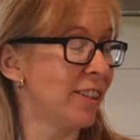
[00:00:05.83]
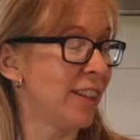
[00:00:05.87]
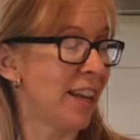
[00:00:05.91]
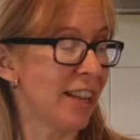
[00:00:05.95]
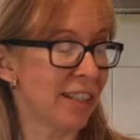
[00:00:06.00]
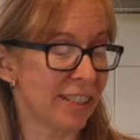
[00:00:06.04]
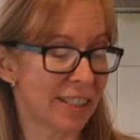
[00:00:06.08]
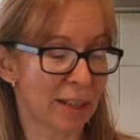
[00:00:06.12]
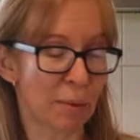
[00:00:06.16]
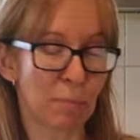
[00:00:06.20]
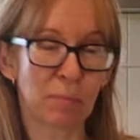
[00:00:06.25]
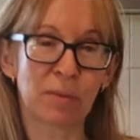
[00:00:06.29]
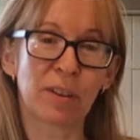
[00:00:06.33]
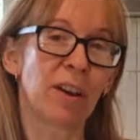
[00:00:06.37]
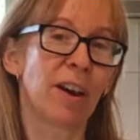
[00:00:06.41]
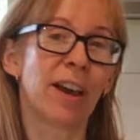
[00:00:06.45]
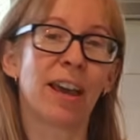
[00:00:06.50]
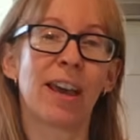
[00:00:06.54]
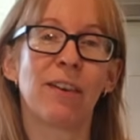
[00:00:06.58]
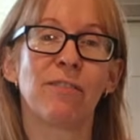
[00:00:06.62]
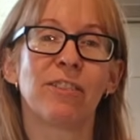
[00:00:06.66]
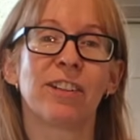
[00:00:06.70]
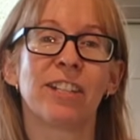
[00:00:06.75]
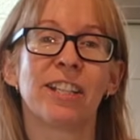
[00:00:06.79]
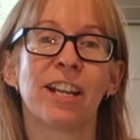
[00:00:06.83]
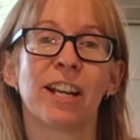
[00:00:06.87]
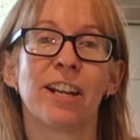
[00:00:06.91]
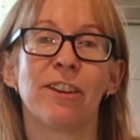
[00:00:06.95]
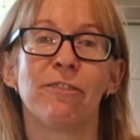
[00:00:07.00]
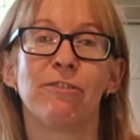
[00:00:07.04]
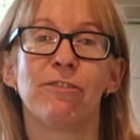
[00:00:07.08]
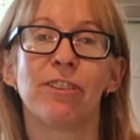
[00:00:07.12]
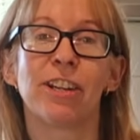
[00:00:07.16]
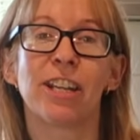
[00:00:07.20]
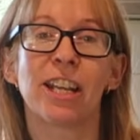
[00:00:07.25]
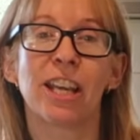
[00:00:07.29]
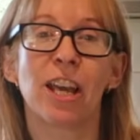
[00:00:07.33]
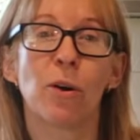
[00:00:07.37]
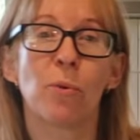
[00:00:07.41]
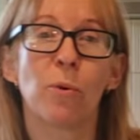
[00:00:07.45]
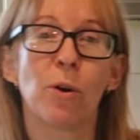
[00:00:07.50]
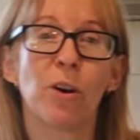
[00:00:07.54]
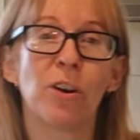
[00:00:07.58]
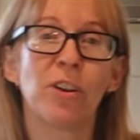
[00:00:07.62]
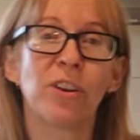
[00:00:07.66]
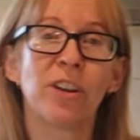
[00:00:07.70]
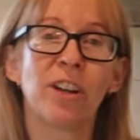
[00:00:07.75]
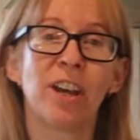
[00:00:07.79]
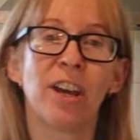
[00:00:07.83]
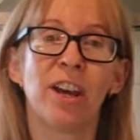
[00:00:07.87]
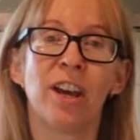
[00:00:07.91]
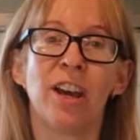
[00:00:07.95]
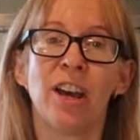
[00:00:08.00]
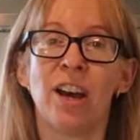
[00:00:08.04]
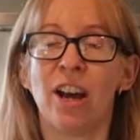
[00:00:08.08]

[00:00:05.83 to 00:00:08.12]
That's something I haven't done a video on.